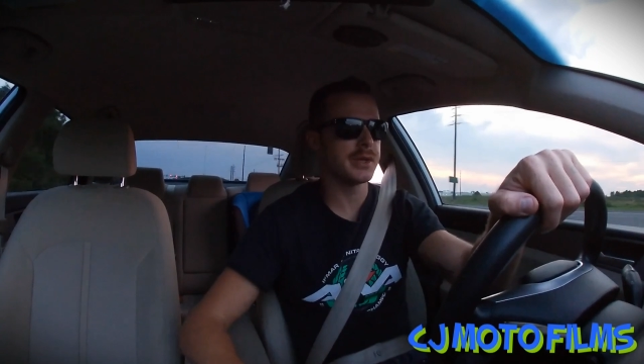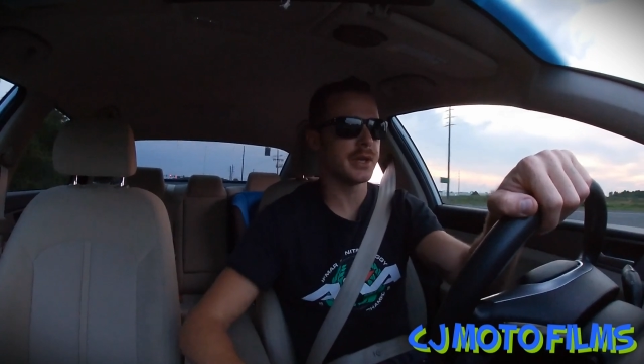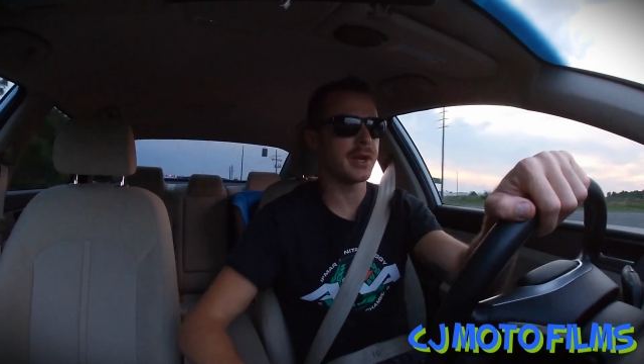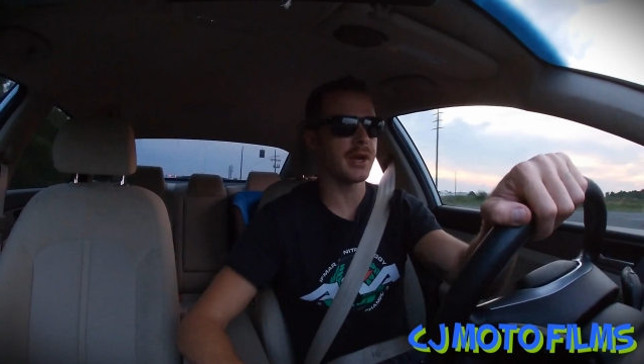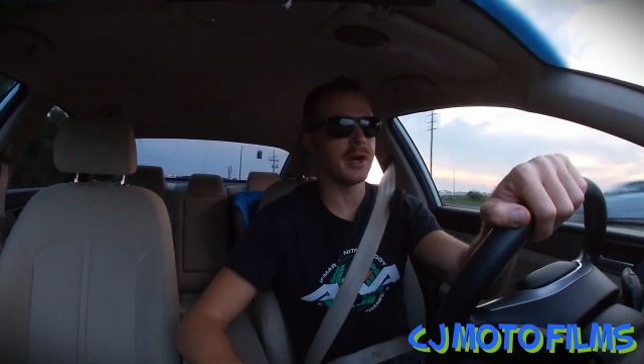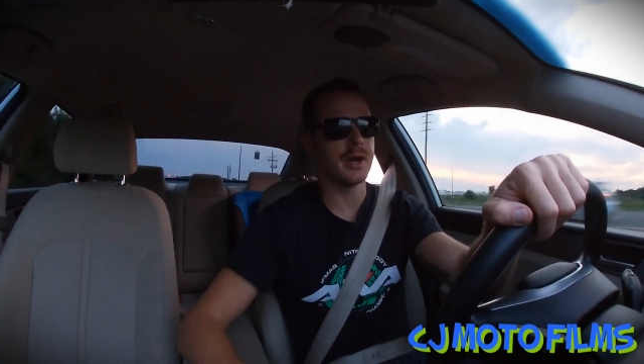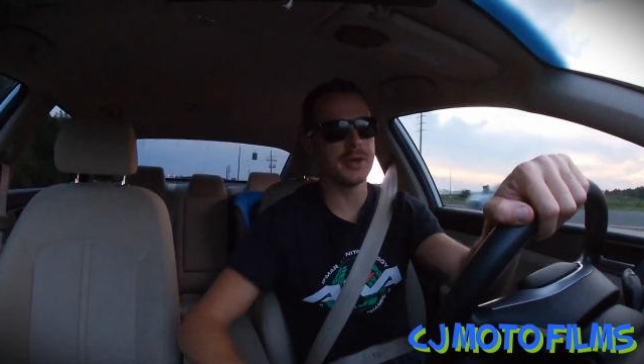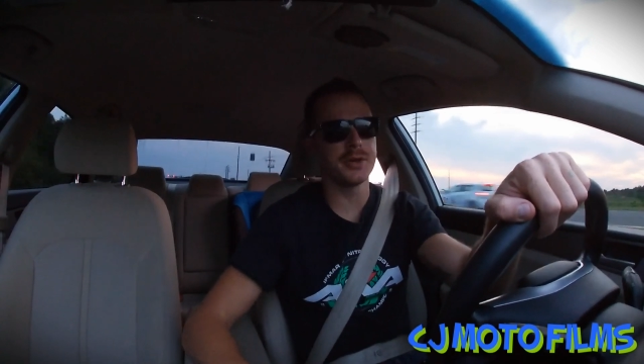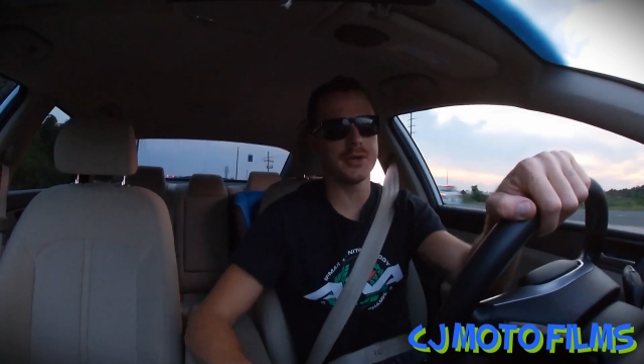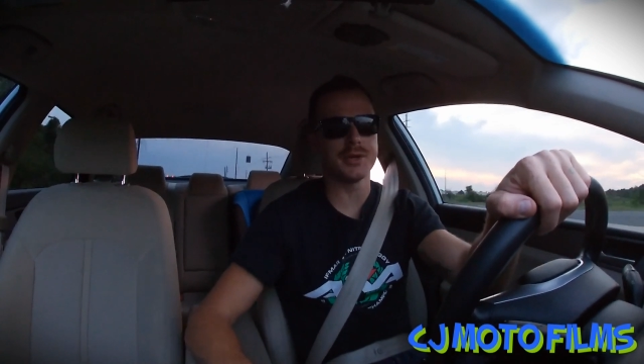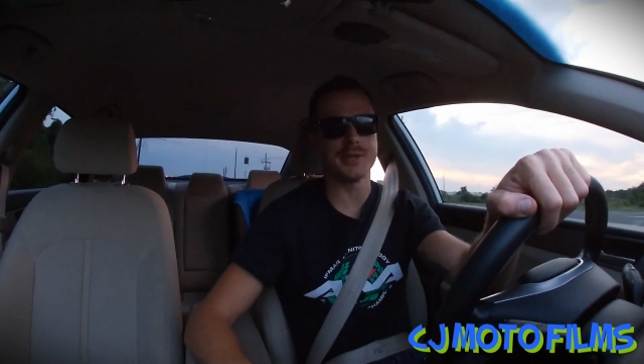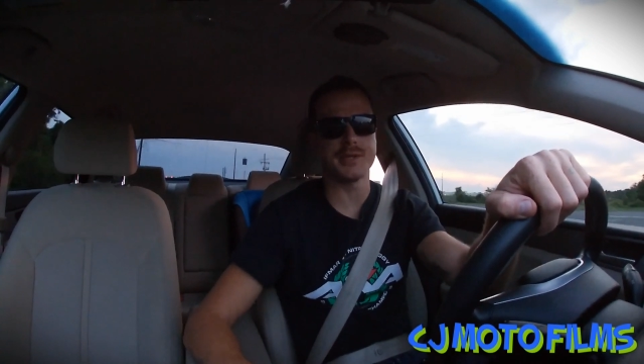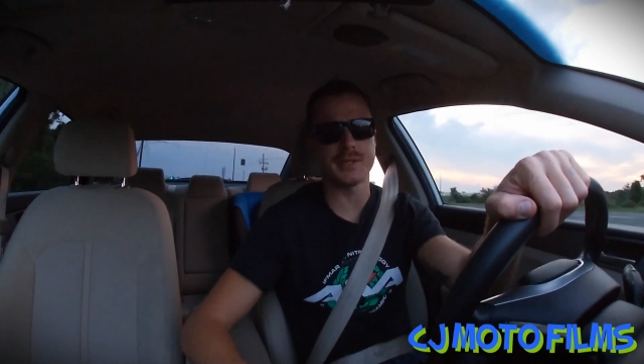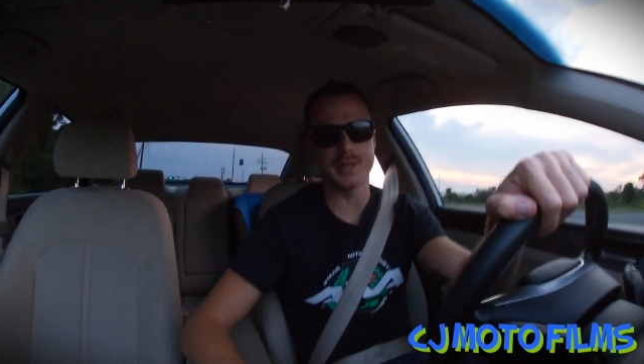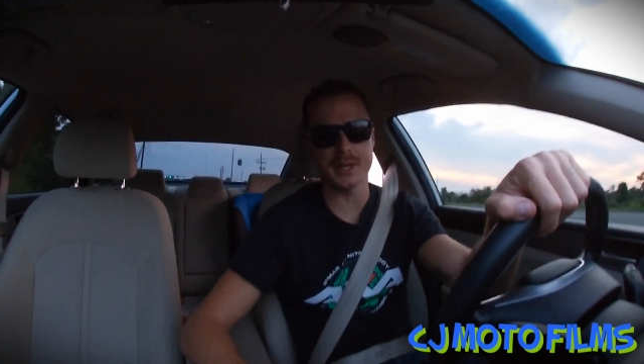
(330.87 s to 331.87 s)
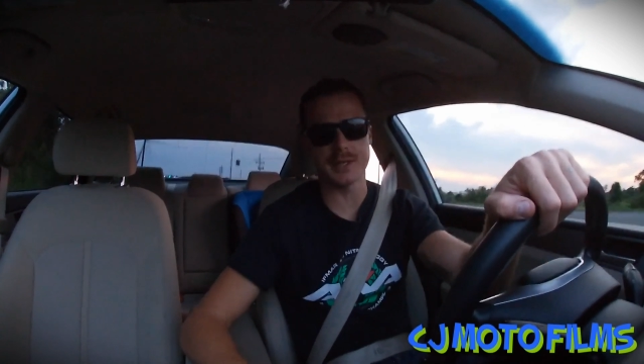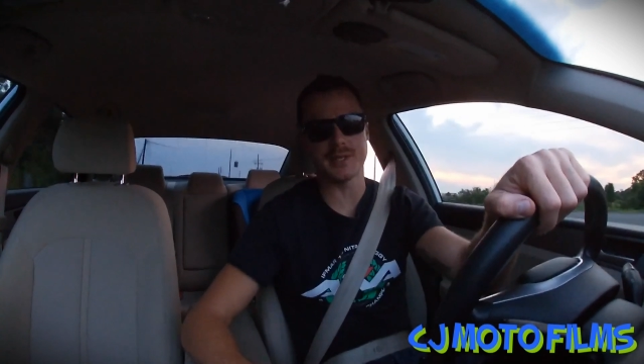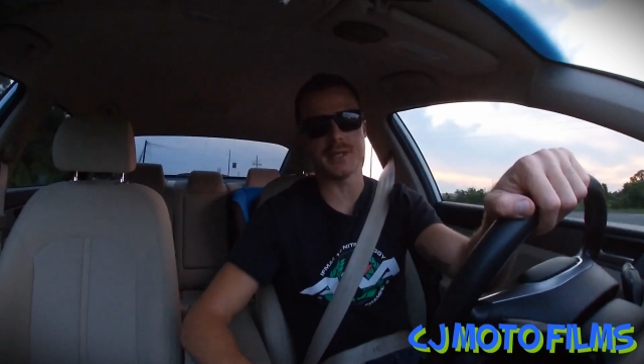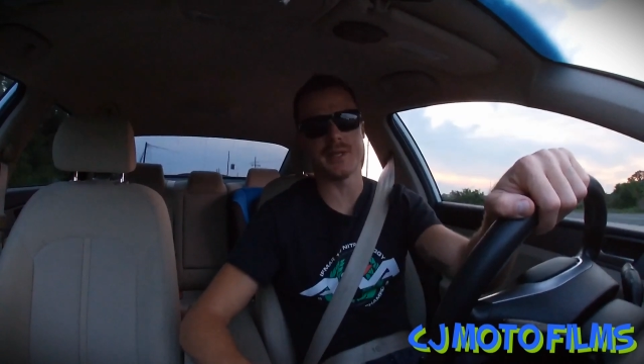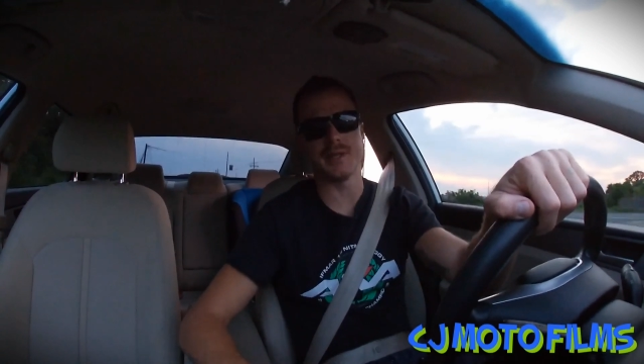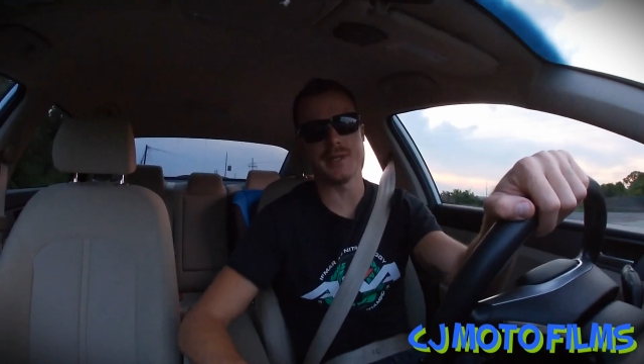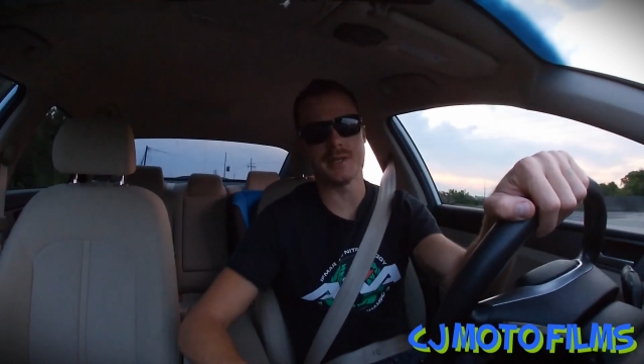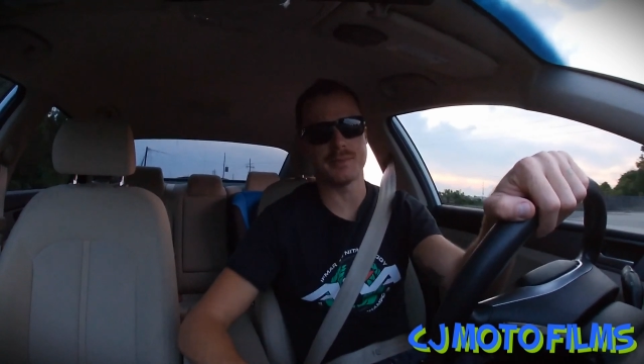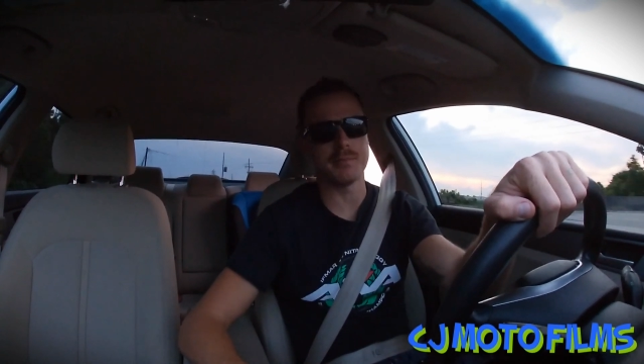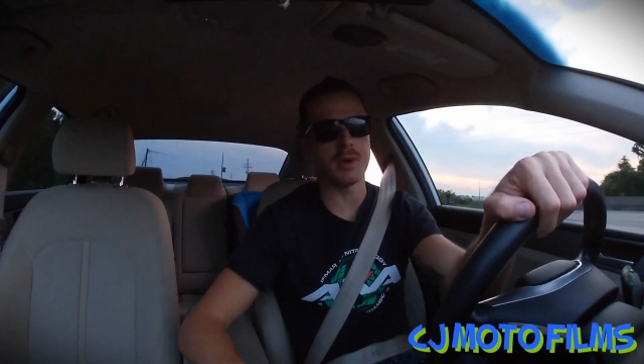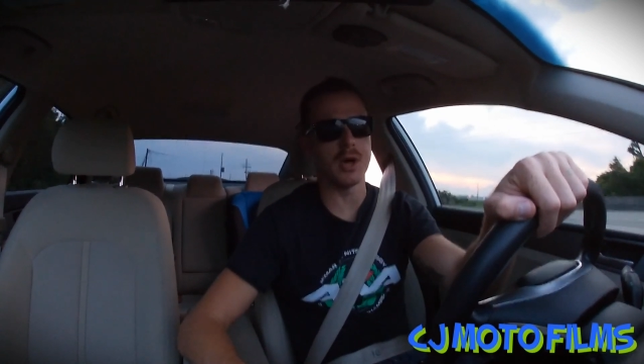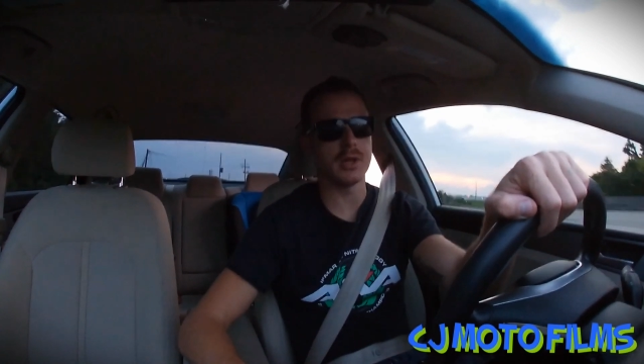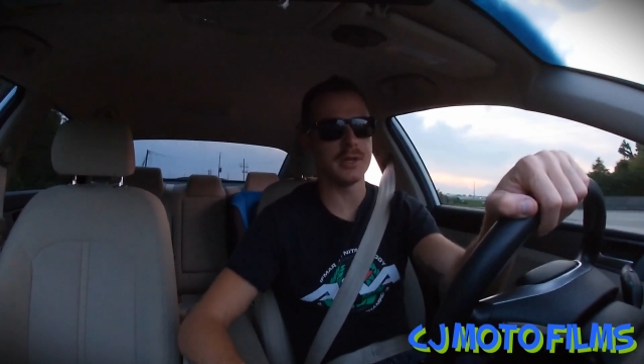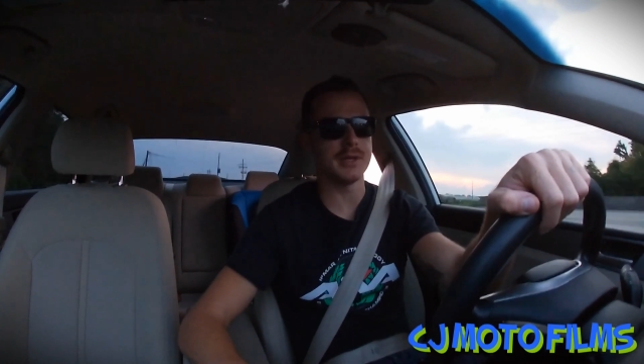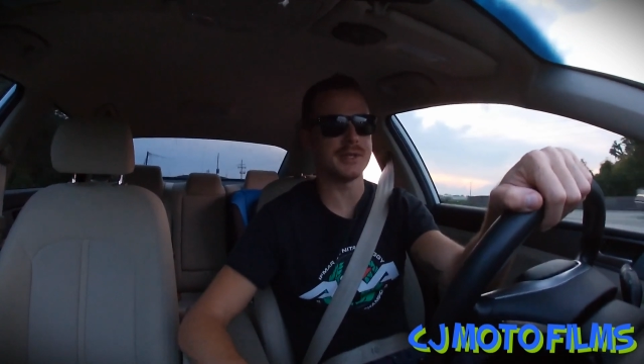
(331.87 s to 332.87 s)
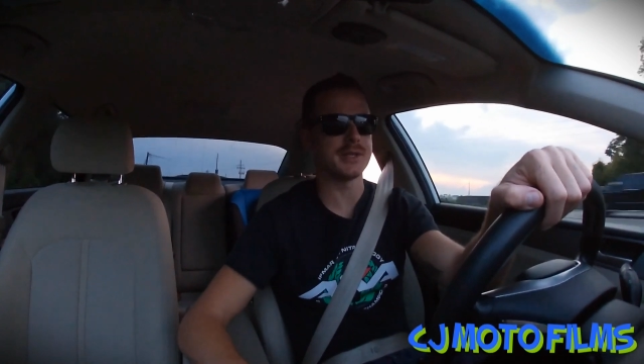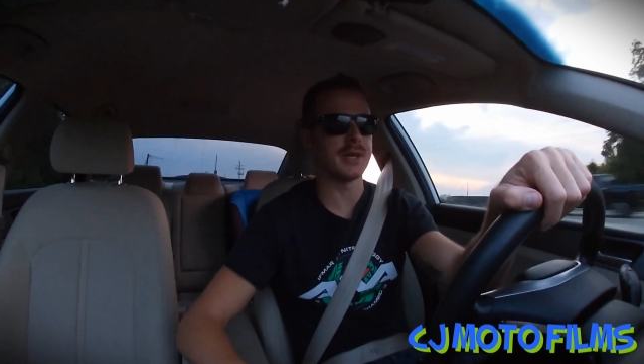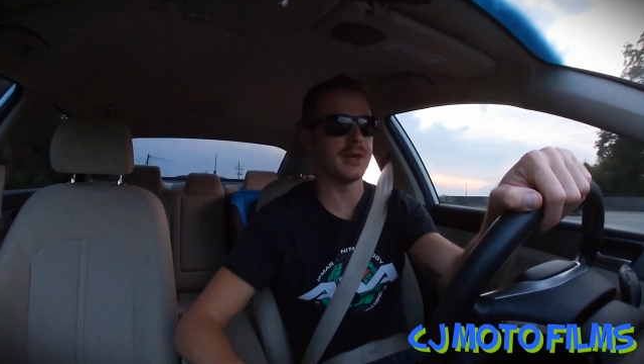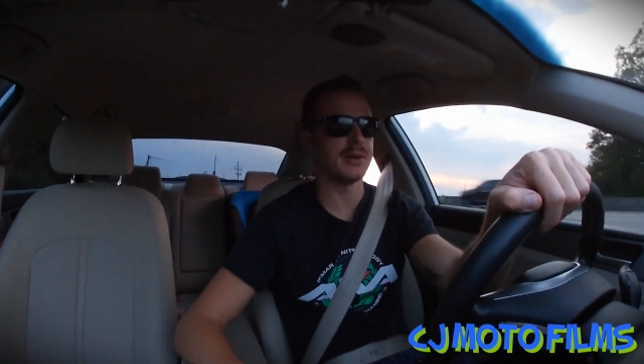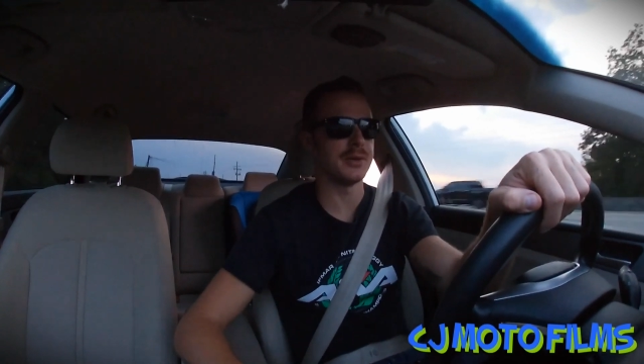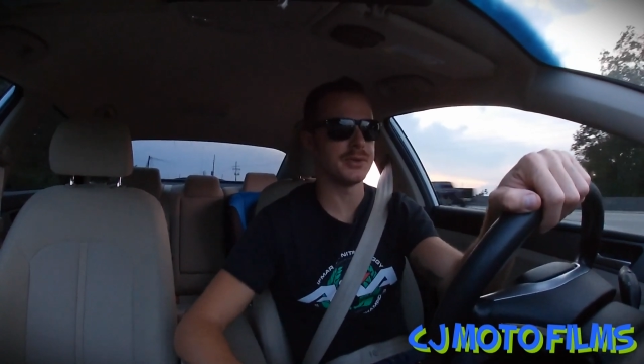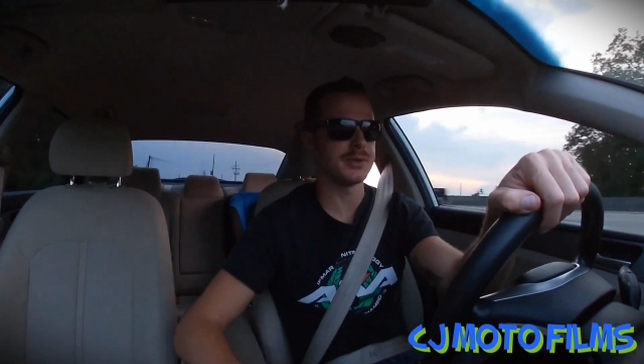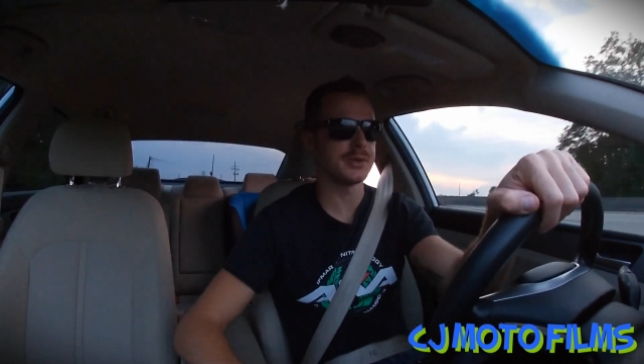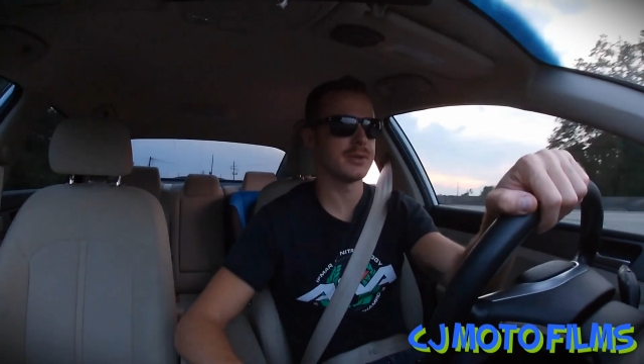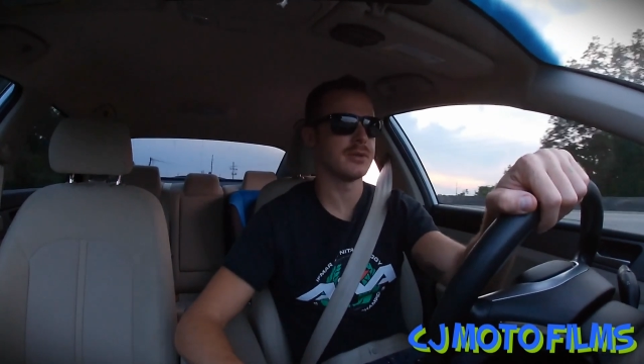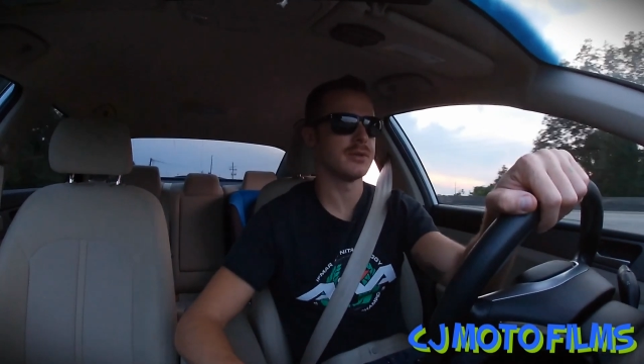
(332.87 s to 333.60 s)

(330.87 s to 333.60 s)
160 of these Moly cells